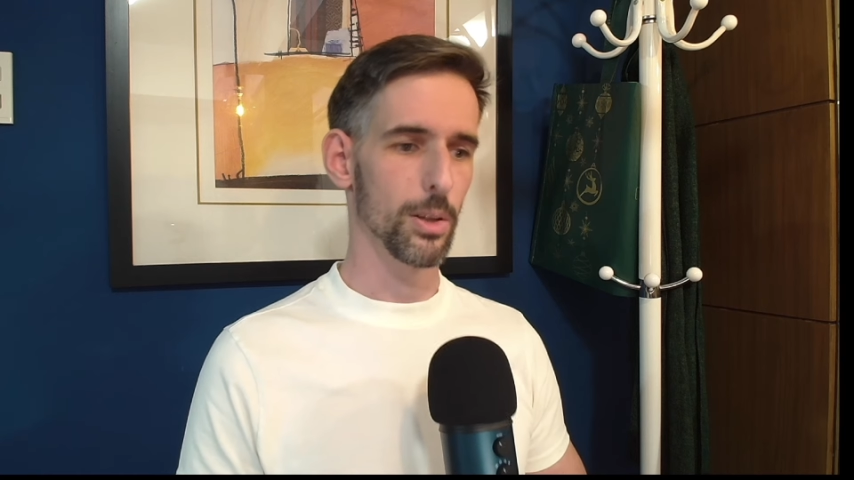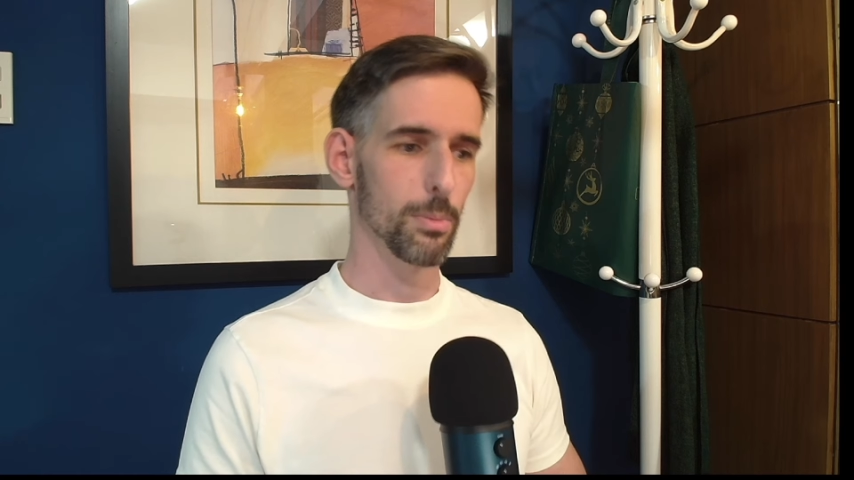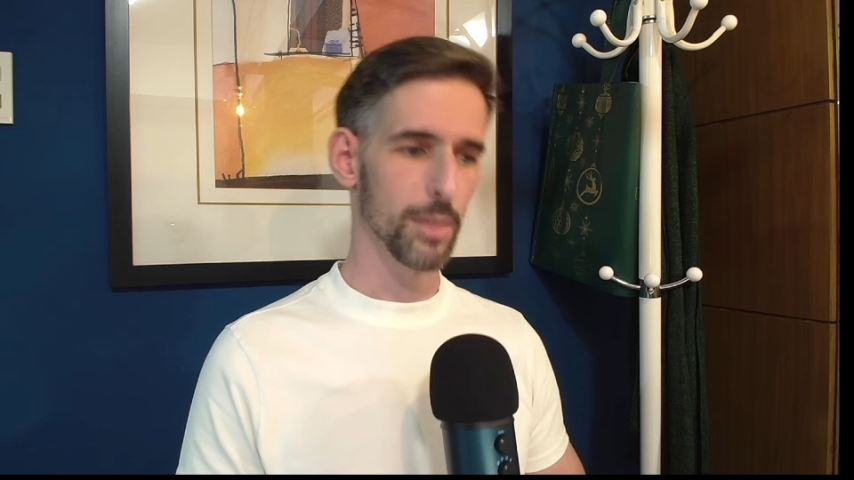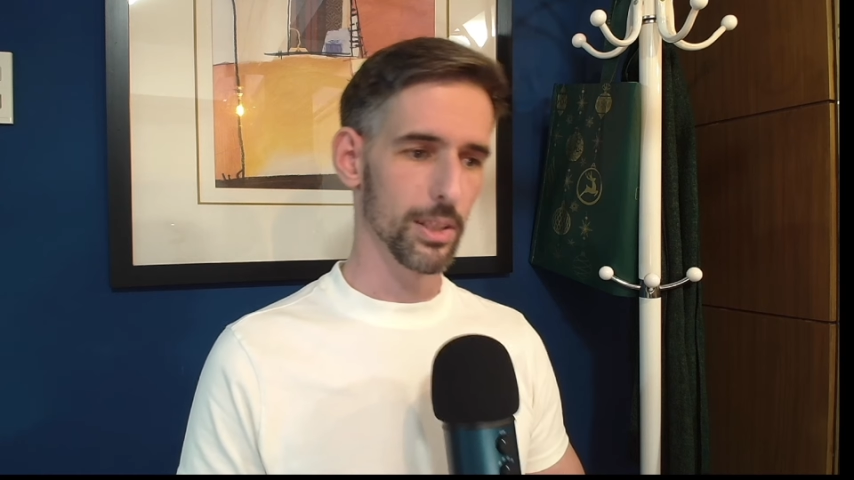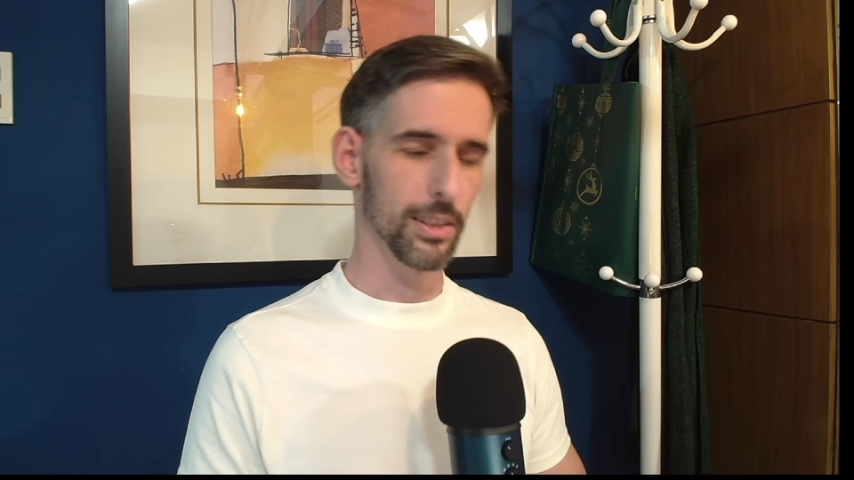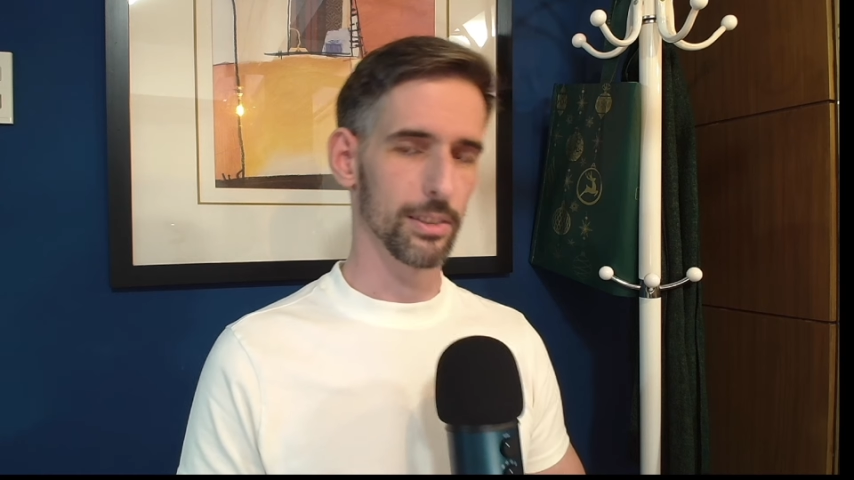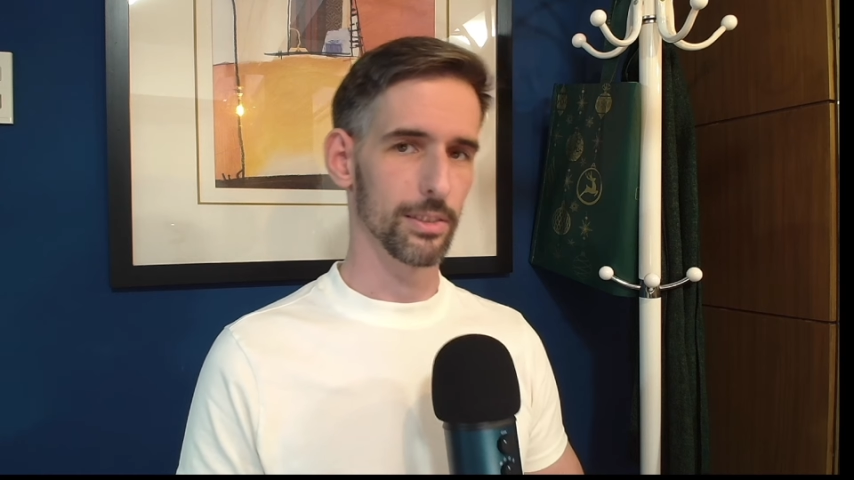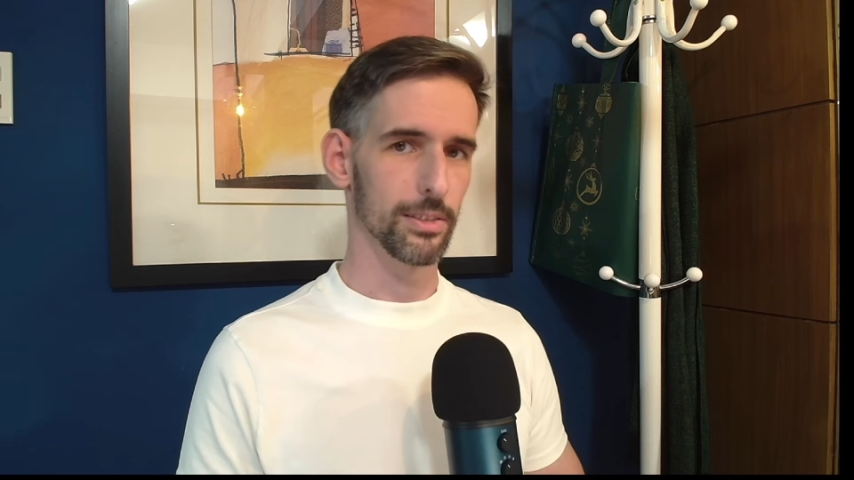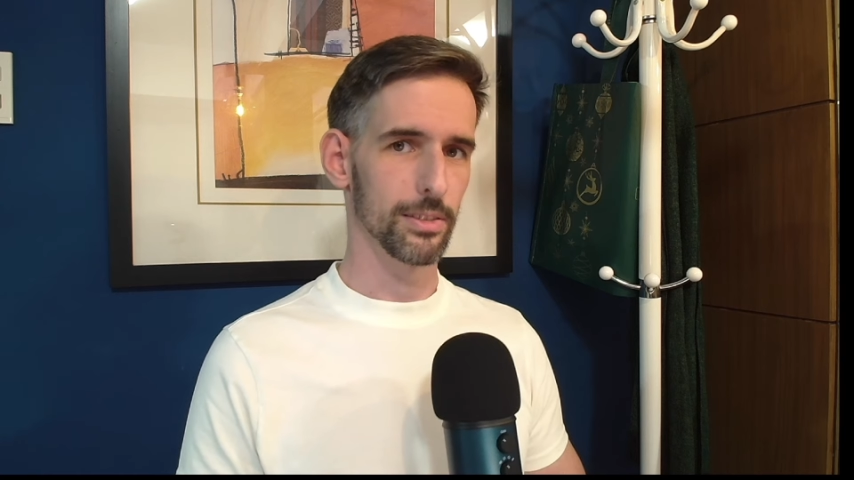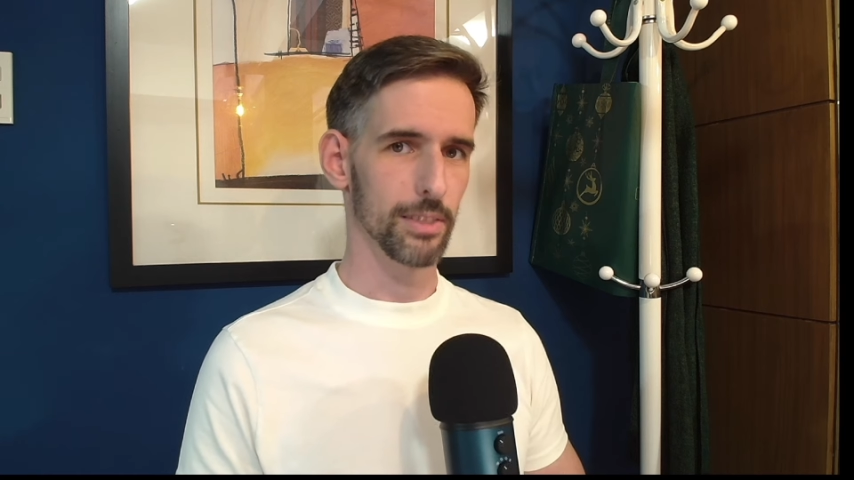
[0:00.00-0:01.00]
admitting
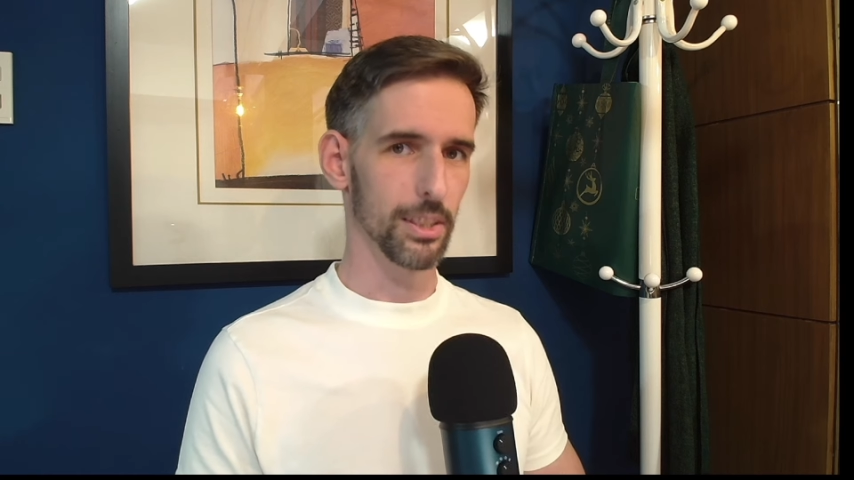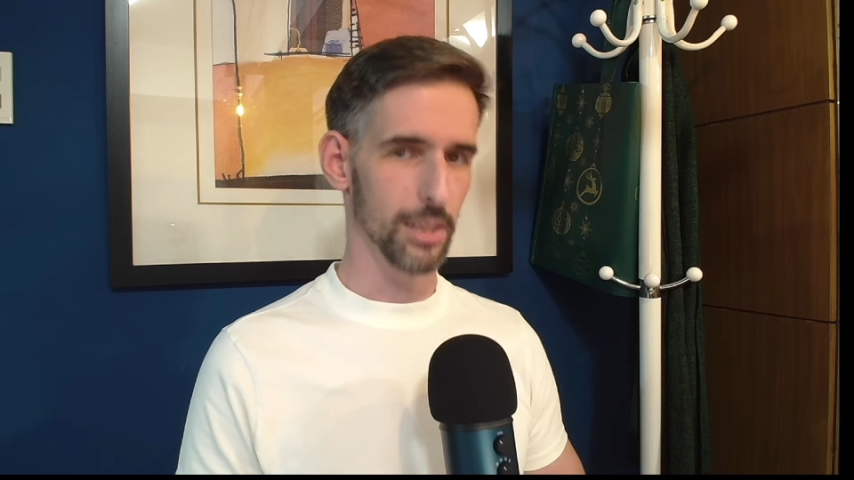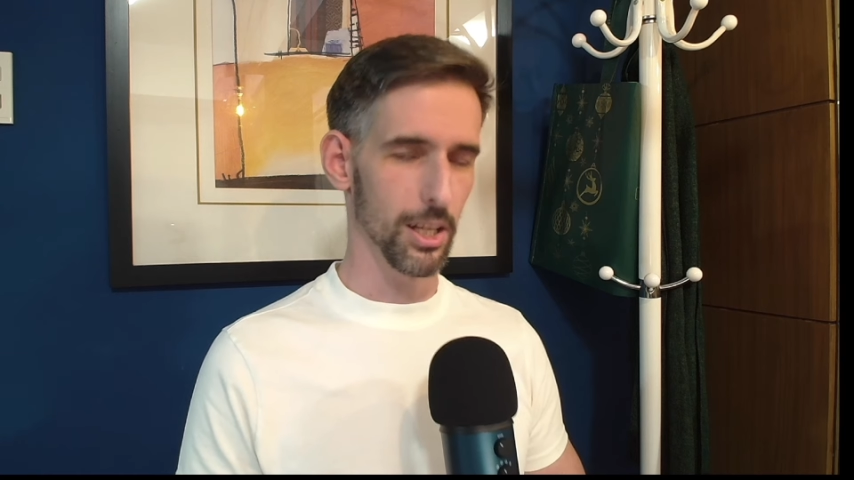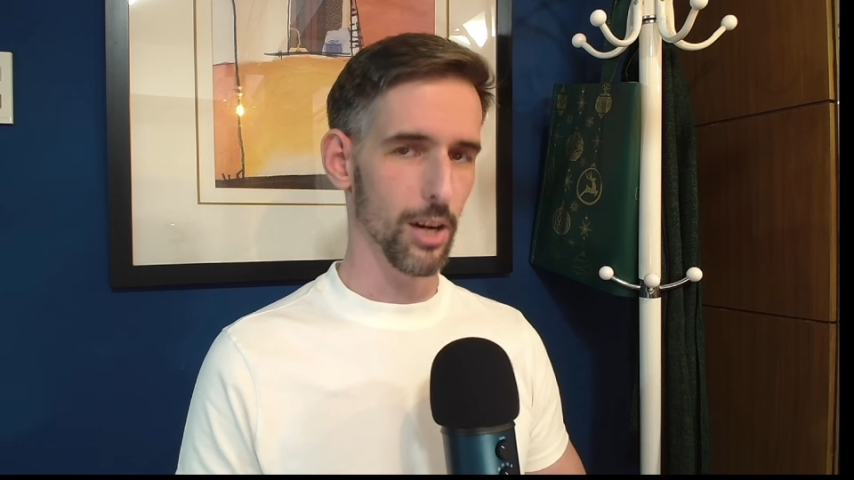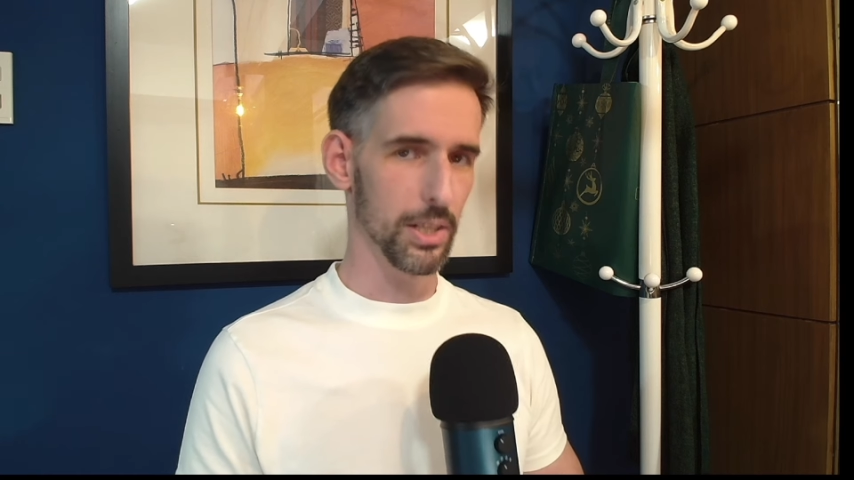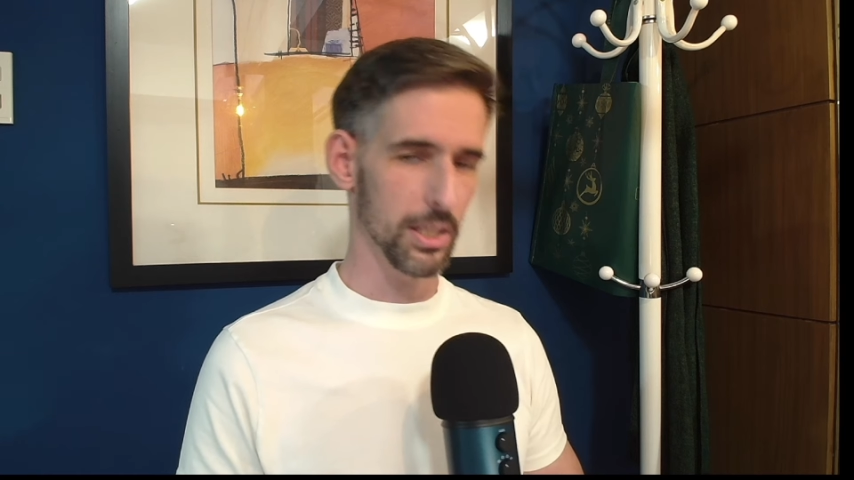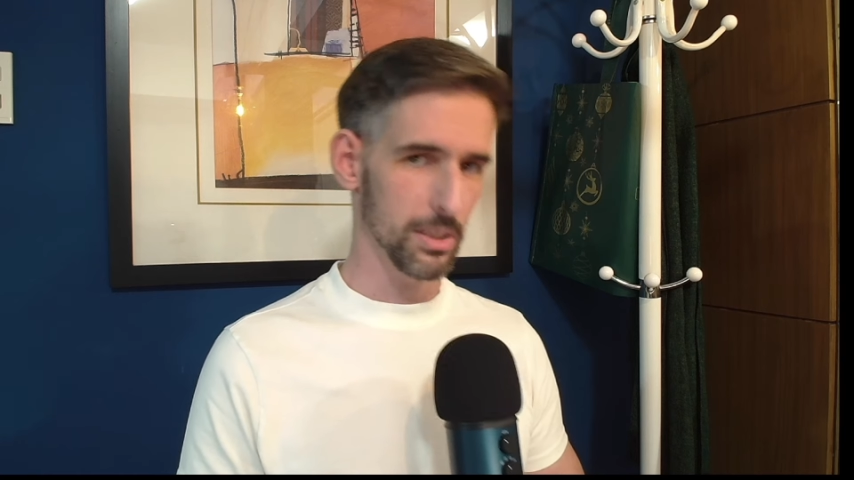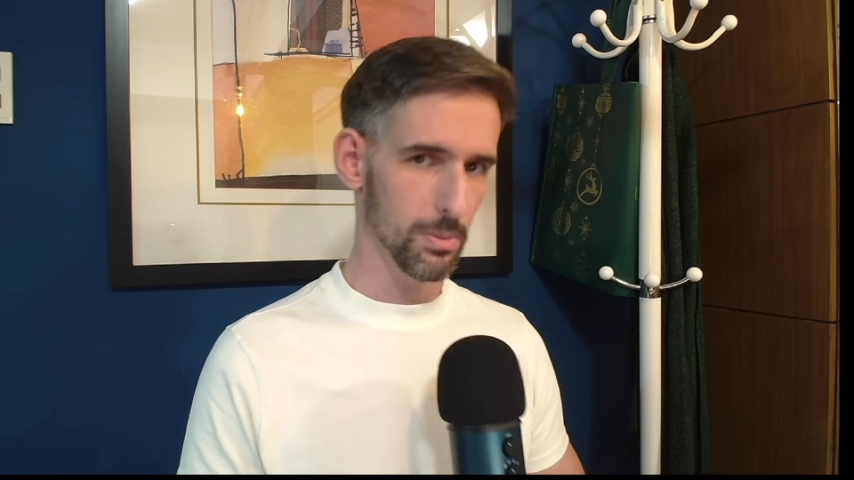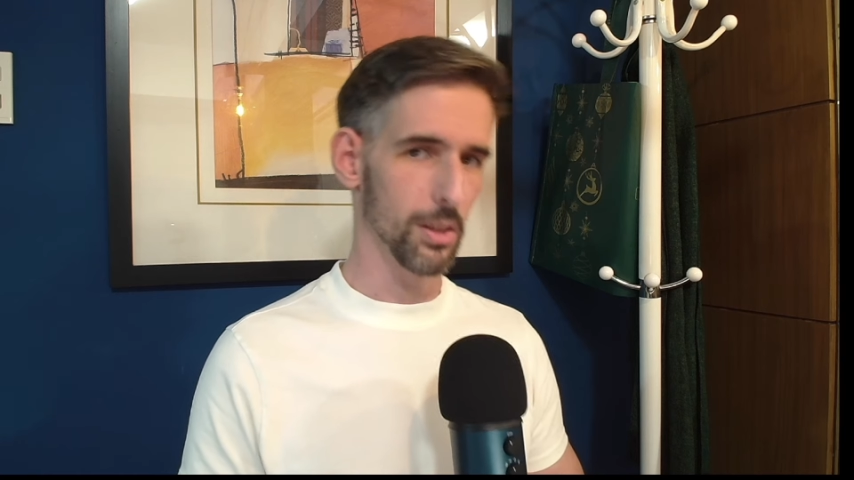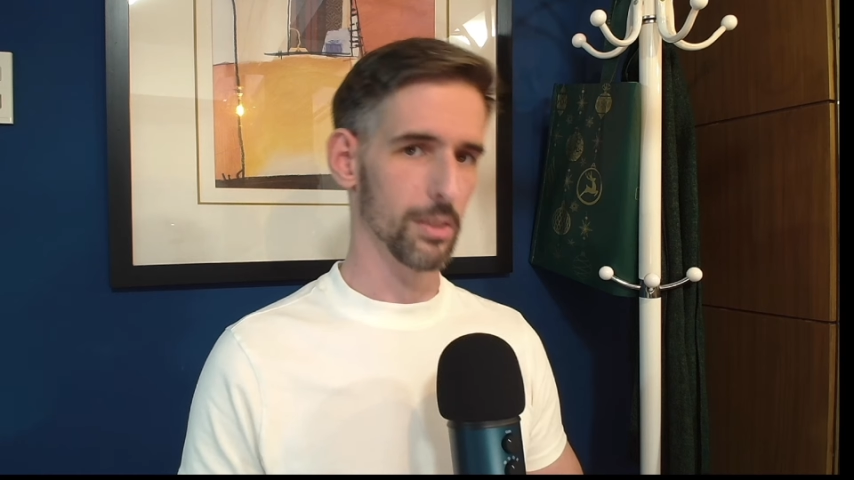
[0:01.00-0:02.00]
that they aren't as
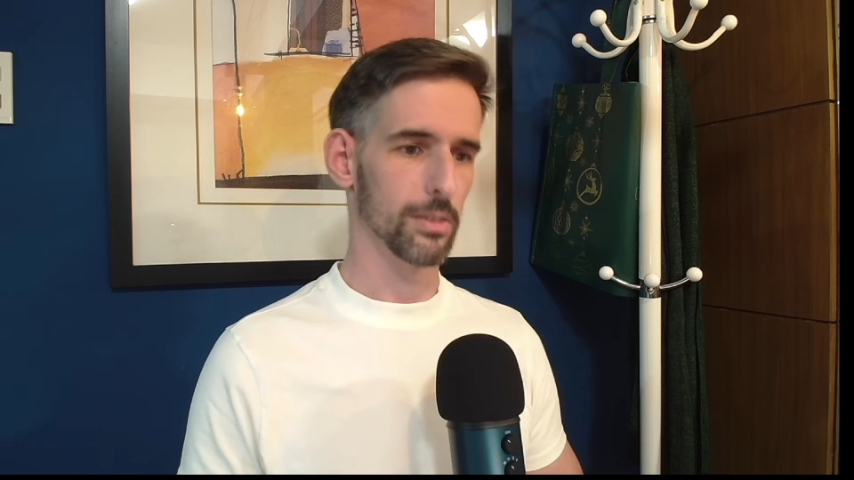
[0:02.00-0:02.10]
smart.